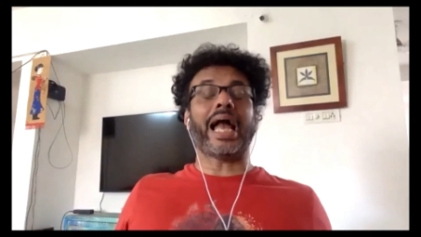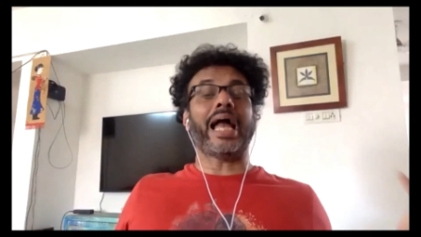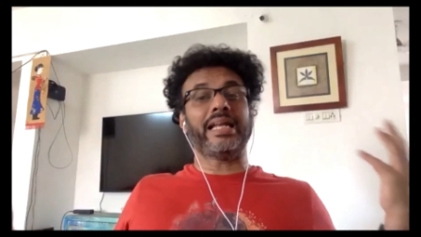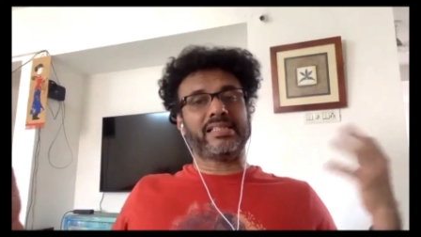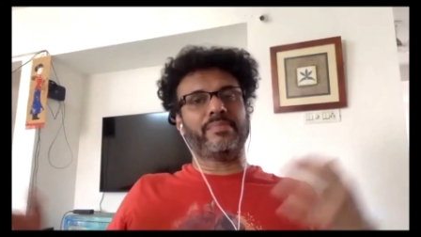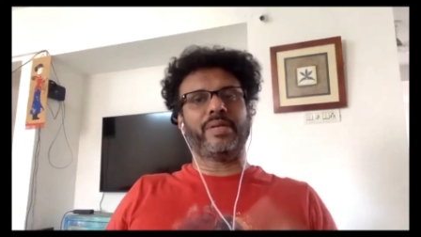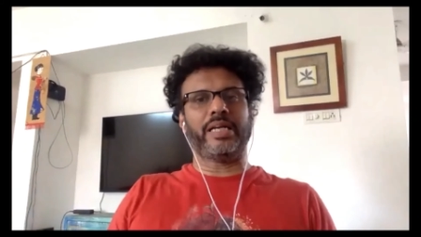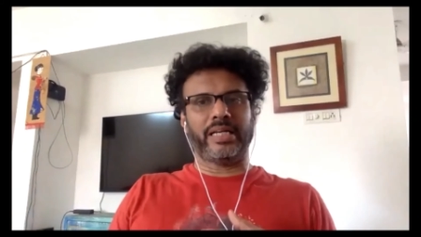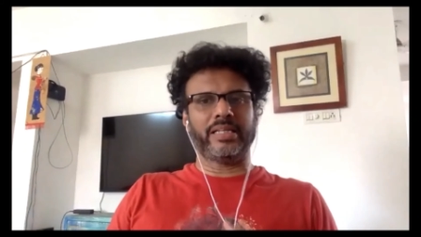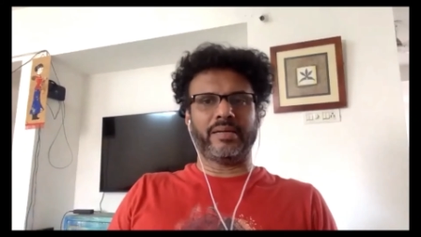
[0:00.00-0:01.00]
and
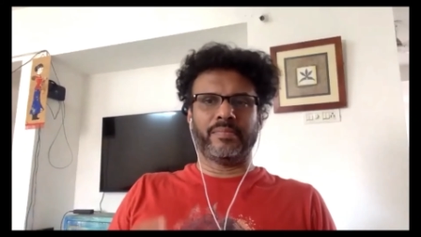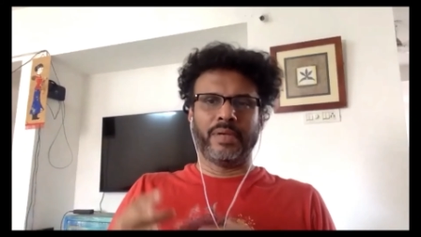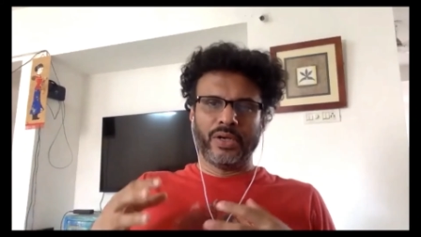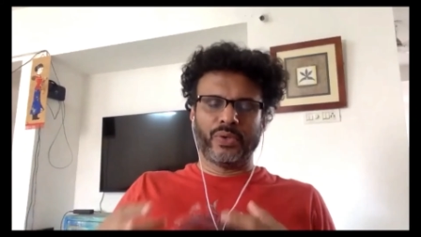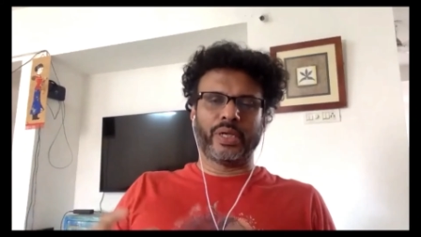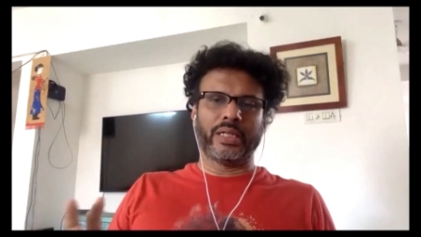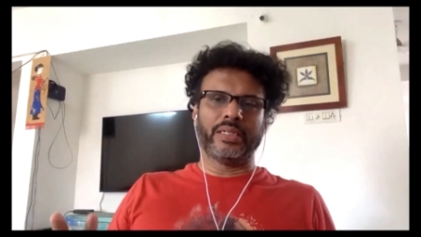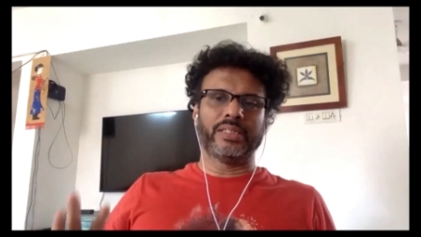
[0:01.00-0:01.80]
assimilating them together,